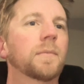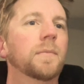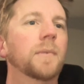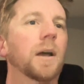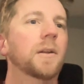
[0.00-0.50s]

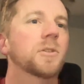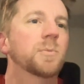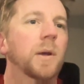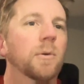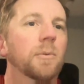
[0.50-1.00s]
Yeah, just
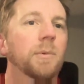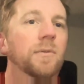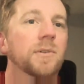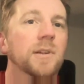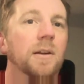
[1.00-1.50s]
bear with me
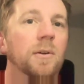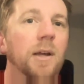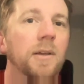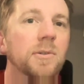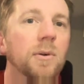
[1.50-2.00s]
for a second.
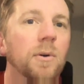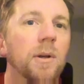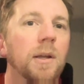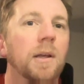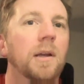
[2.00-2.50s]
Okay, so
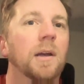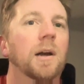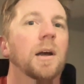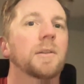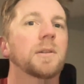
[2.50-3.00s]

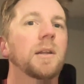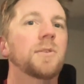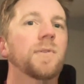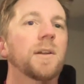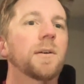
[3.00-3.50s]
today's
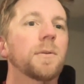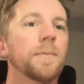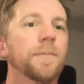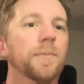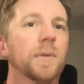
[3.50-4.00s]
video,
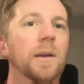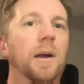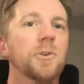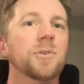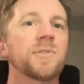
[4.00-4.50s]

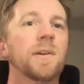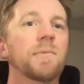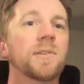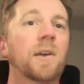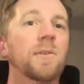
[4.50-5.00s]

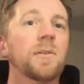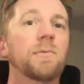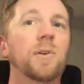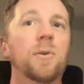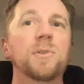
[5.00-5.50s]
177
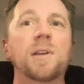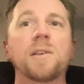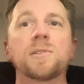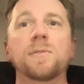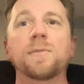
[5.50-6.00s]
views
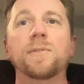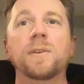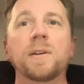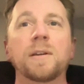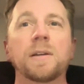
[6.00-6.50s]
as of
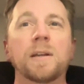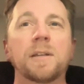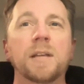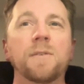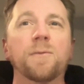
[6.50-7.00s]

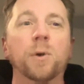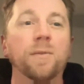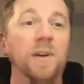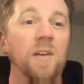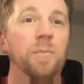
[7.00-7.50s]

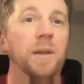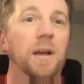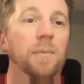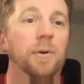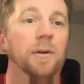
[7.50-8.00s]
10:45
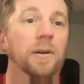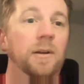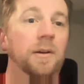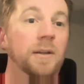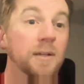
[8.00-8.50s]
p.m.
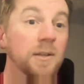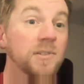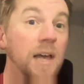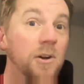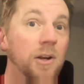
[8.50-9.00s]
on
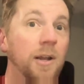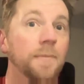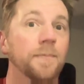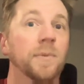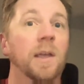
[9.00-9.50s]
Saturday,
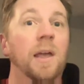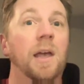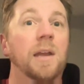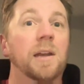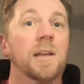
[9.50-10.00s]

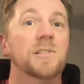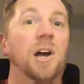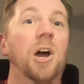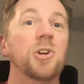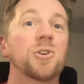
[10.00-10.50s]
and it has
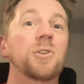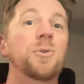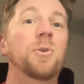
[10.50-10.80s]
102